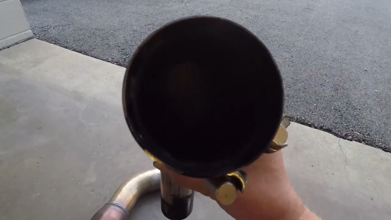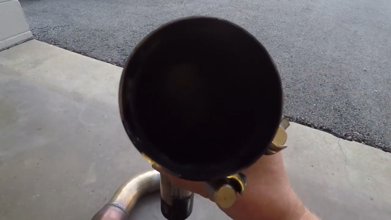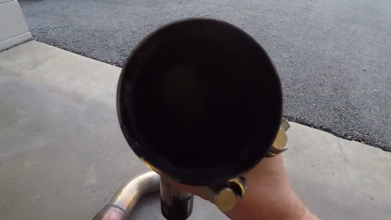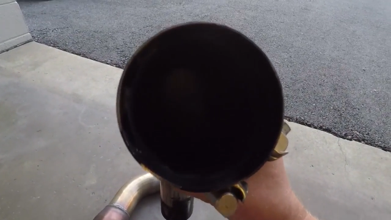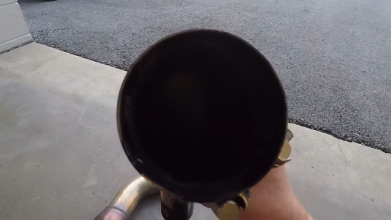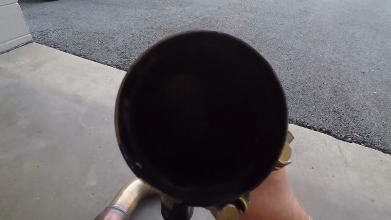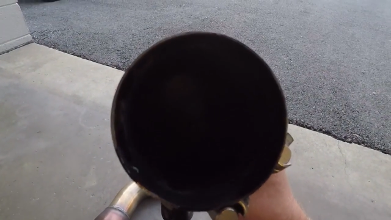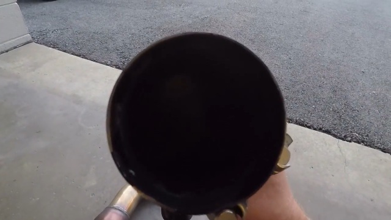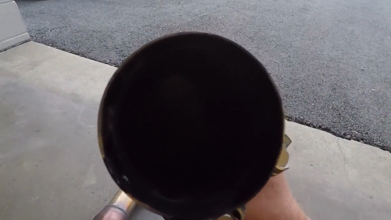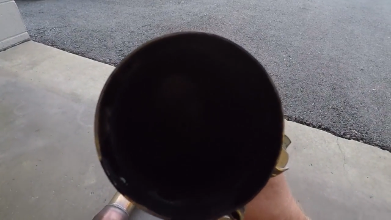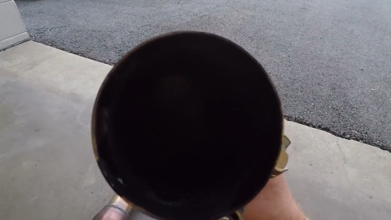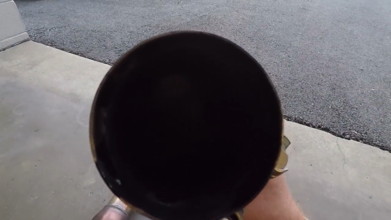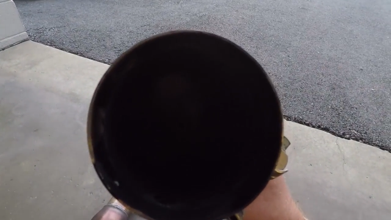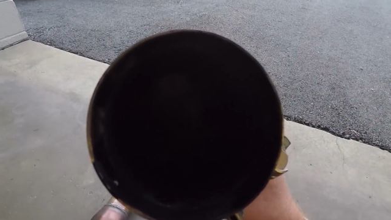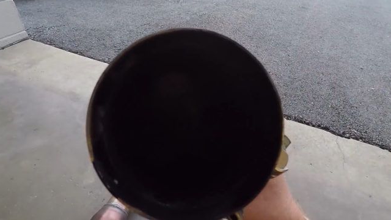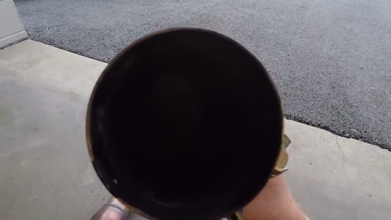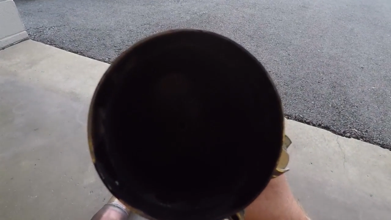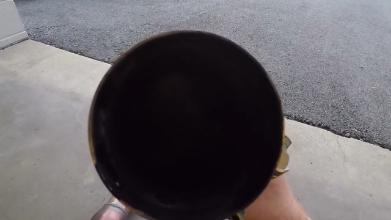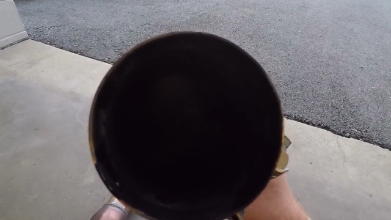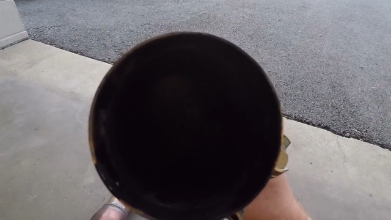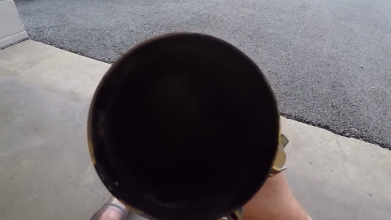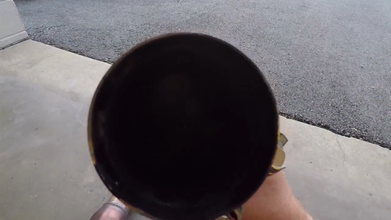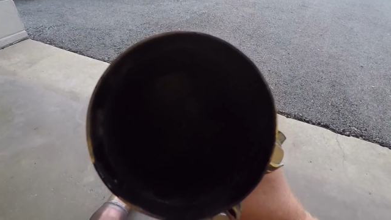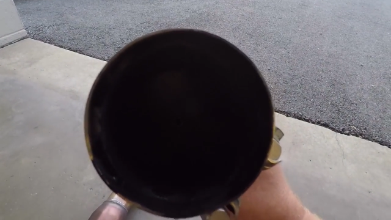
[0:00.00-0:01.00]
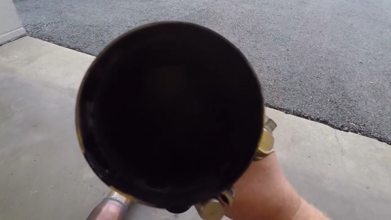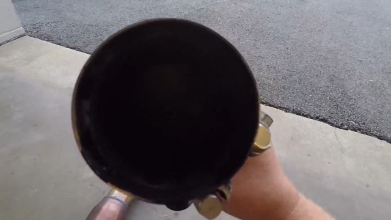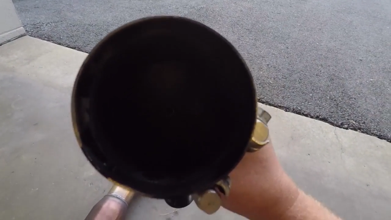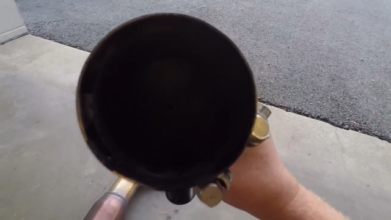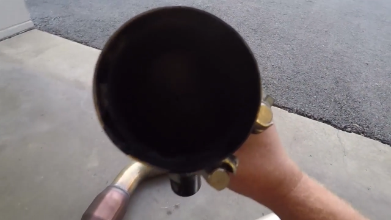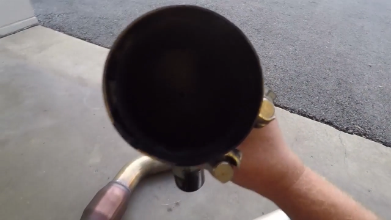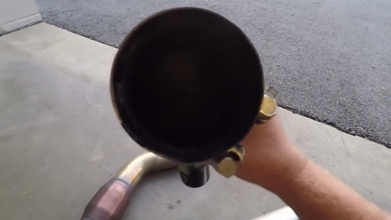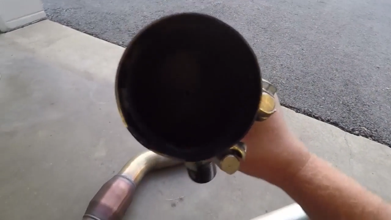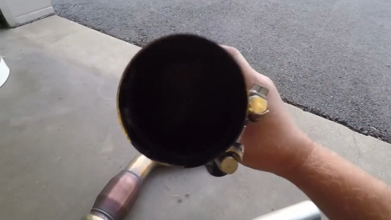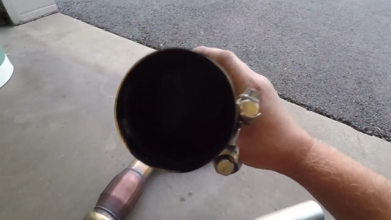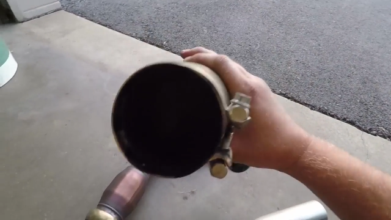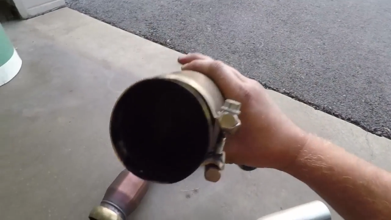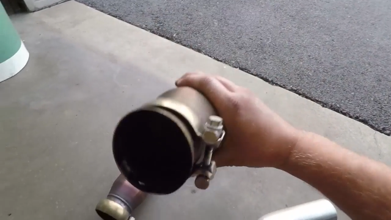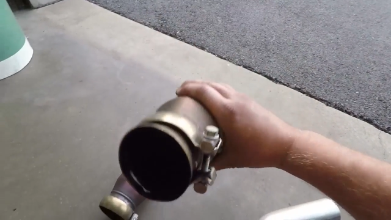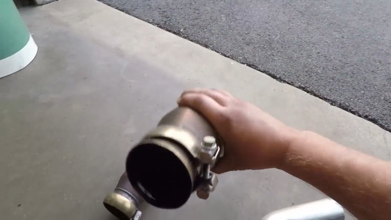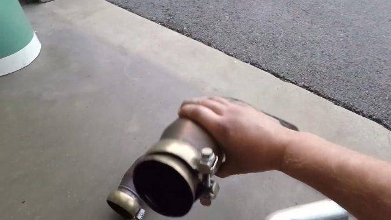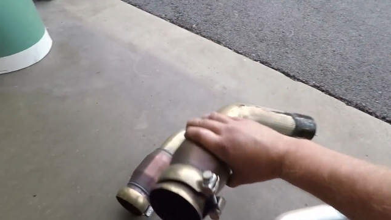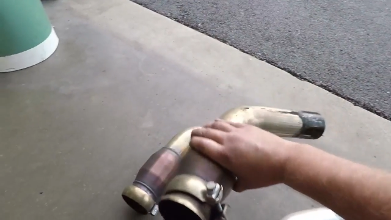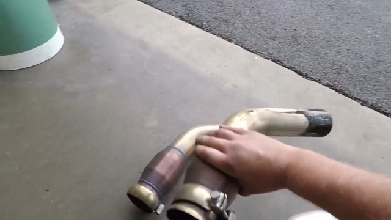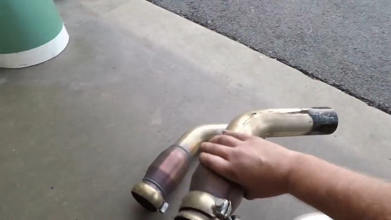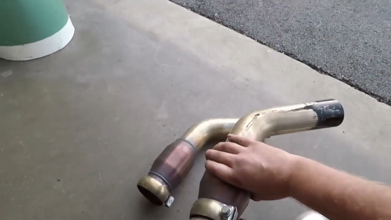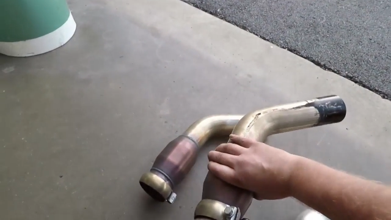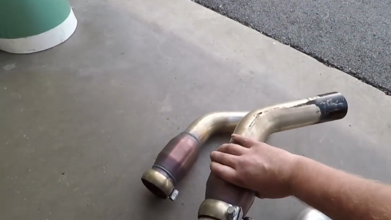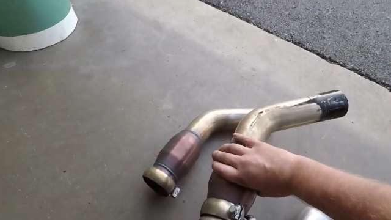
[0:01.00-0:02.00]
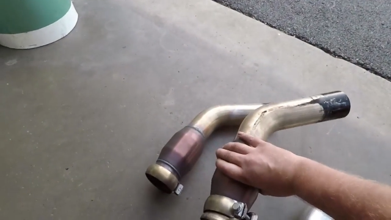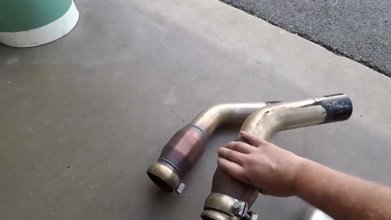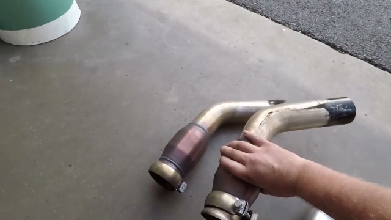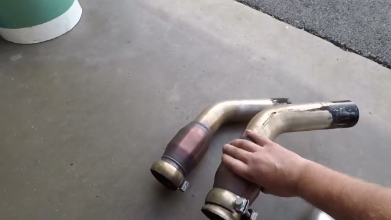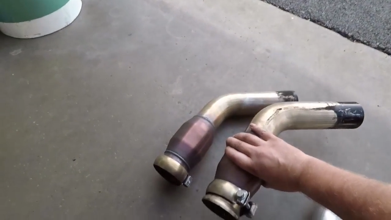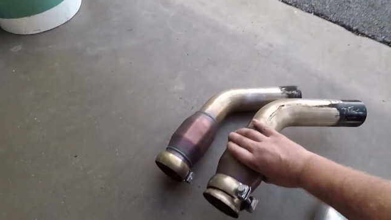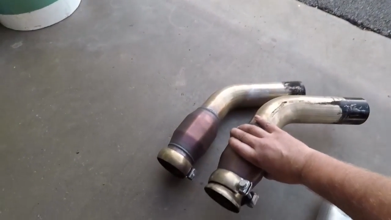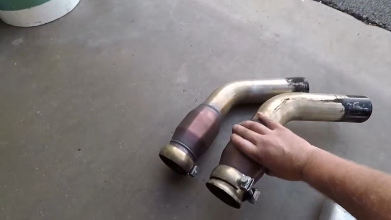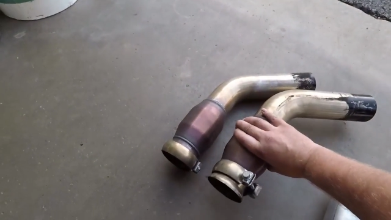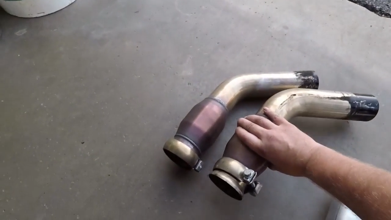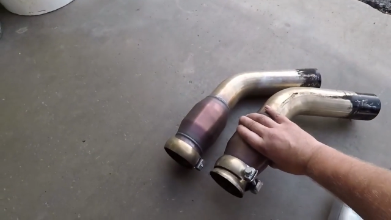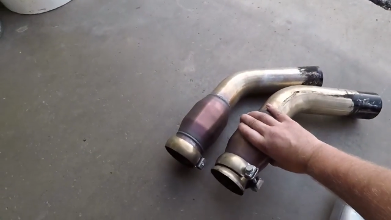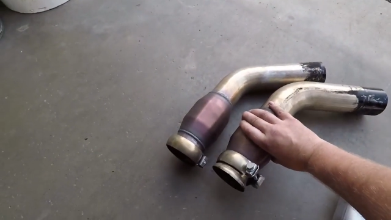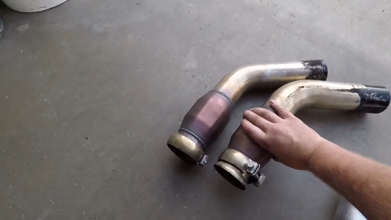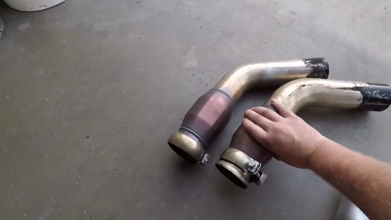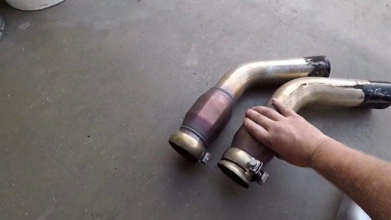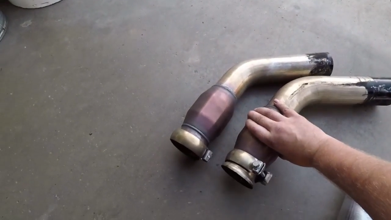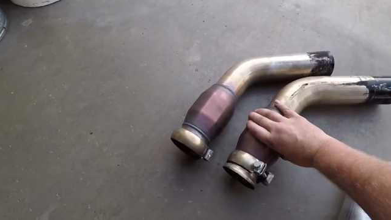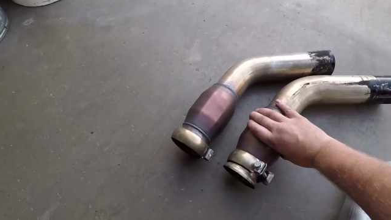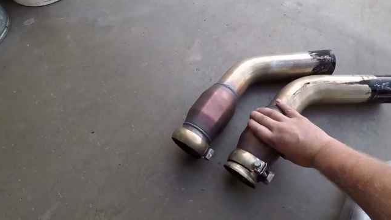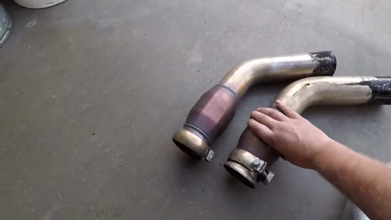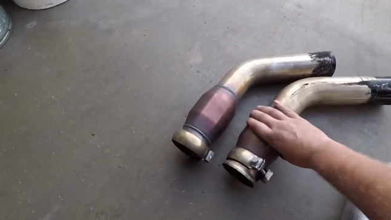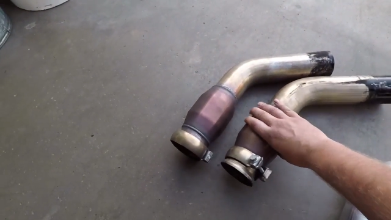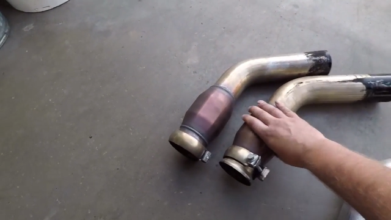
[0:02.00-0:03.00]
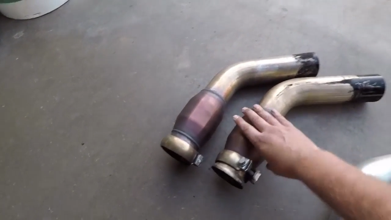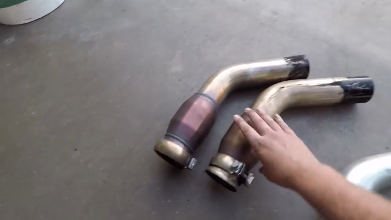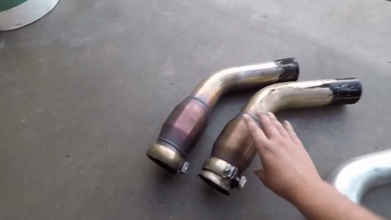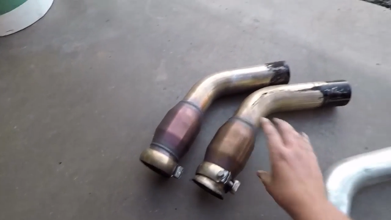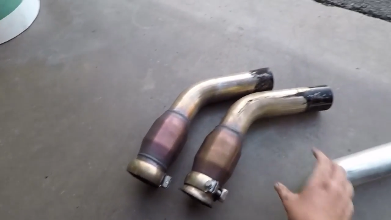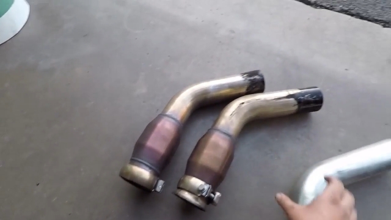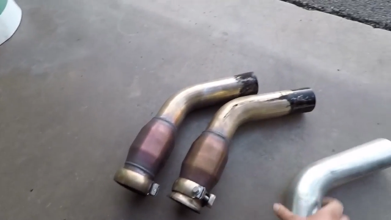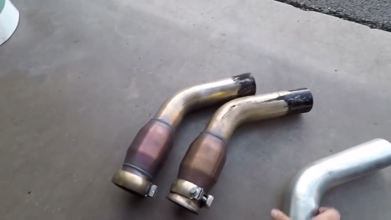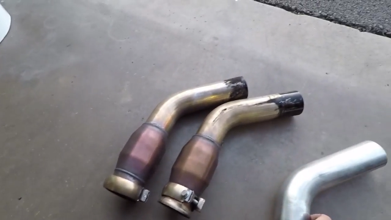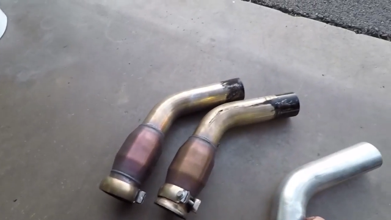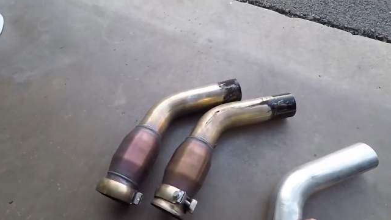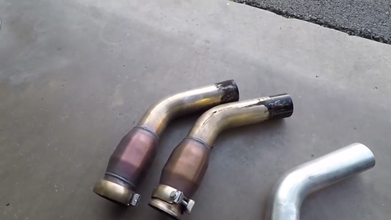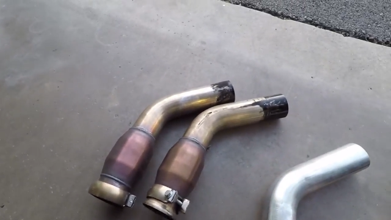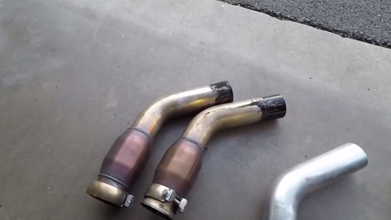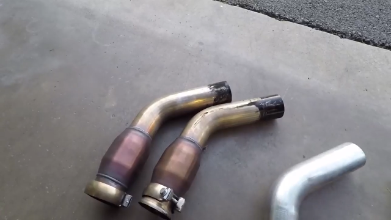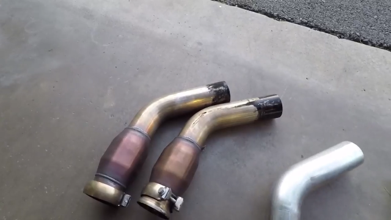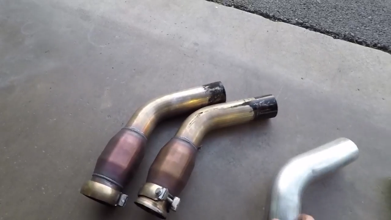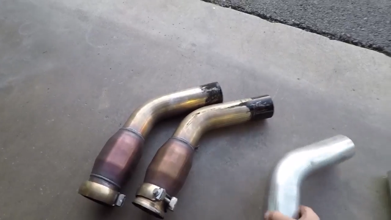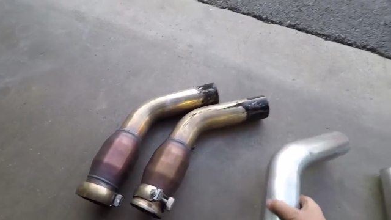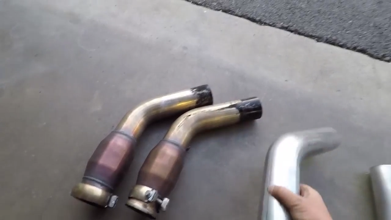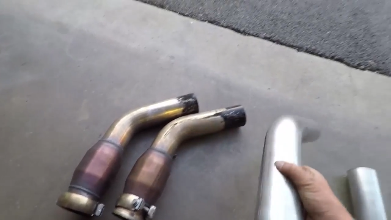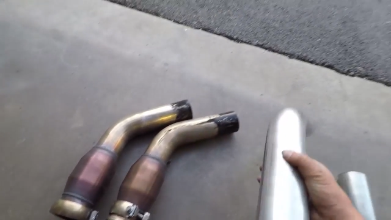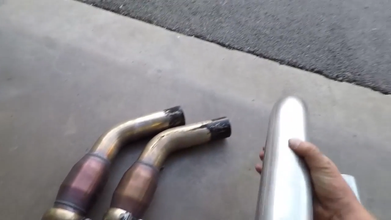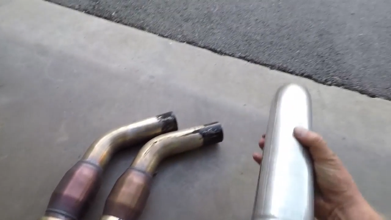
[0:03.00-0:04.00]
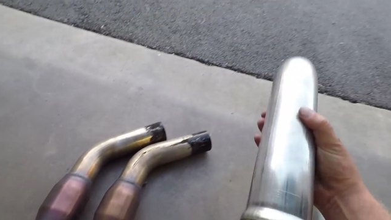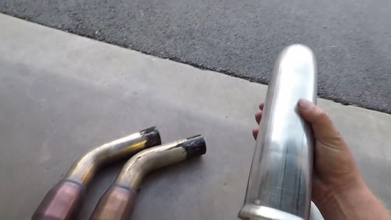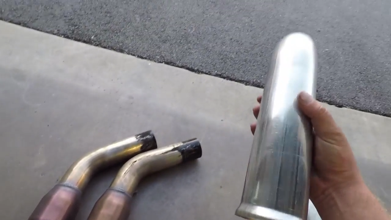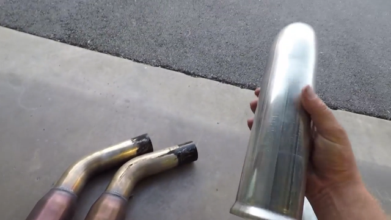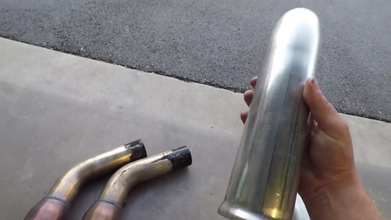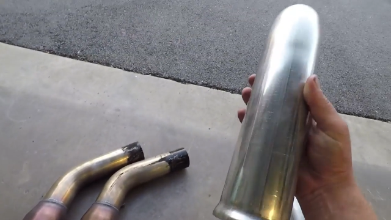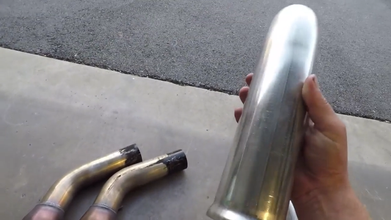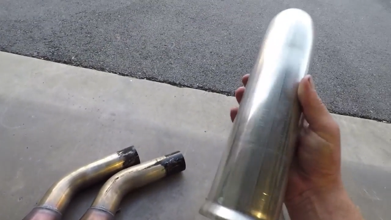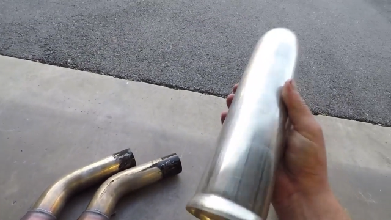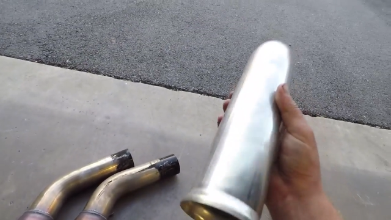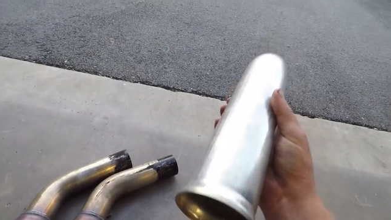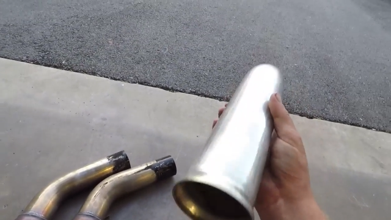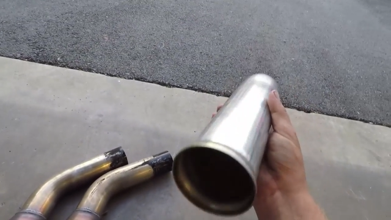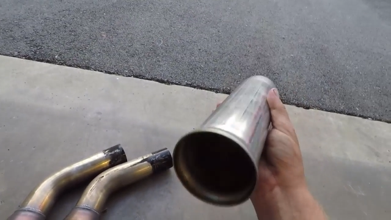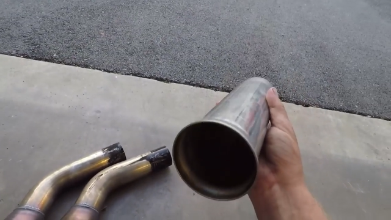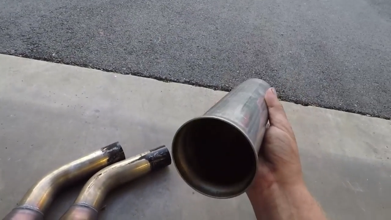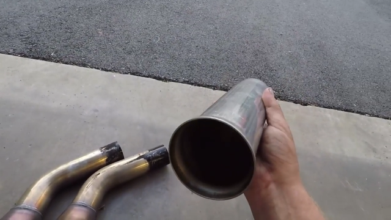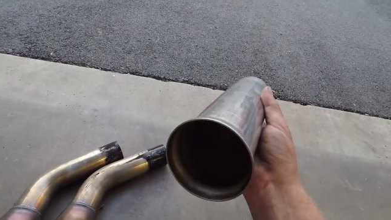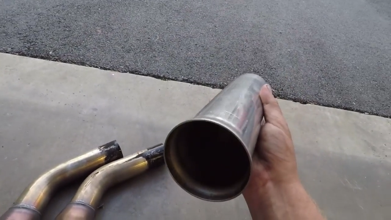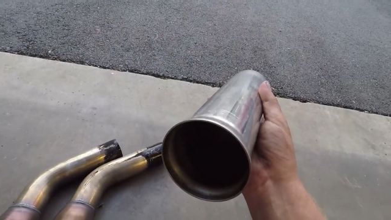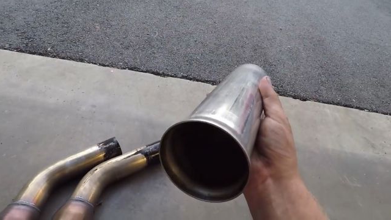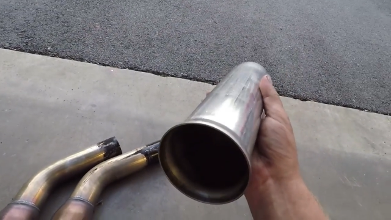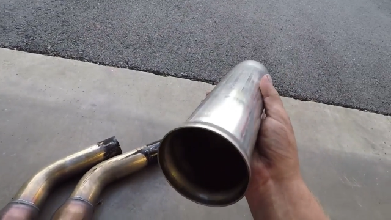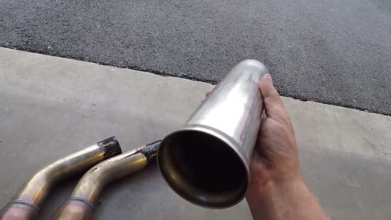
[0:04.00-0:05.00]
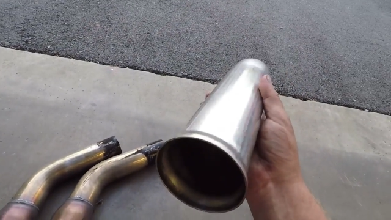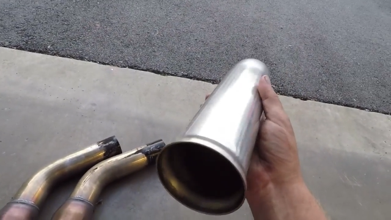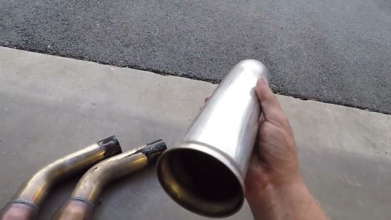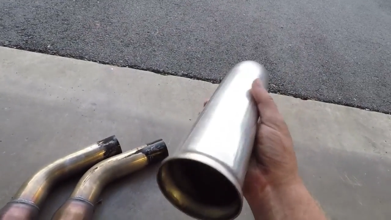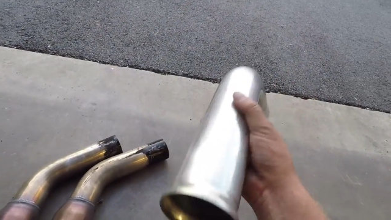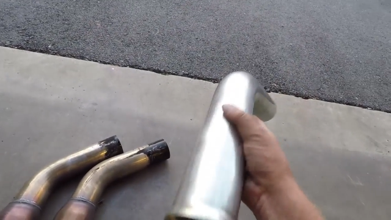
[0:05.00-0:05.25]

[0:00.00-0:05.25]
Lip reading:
Nobody's mouth can be seen.